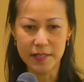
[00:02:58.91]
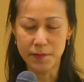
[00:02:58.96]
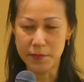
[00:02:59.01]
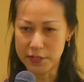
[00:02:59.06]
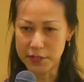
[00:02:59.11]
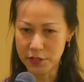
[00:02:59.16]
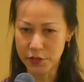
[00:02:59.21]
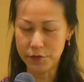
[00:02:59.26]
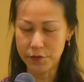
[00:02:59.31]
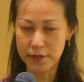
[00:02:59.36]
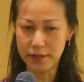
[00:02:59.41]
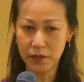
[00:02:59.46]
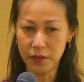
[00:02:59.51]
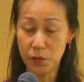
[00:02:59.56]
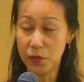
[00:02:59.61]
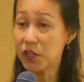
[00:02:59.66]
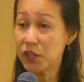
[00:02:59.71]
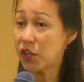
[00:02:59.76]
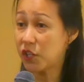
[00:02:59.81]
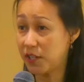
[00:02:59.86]
the material,
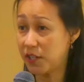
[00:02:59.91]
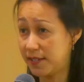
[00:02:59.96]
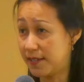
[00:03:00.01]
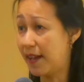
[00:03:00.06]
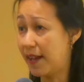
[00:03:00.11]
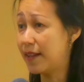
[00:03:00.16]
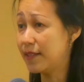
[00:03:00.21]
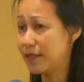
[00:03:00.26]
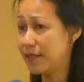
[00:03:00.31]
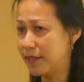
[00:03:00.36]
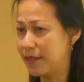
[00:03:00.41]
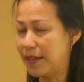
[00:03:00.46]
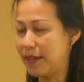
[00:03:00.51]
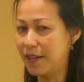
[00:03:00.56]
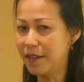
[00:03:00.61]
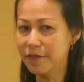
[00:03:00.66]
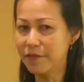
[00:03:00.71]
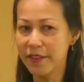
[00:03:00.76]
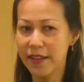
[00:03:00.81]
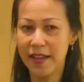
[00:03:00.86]
which she does
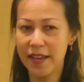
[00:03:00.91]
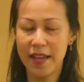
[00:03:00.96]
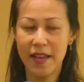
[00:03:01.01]
give,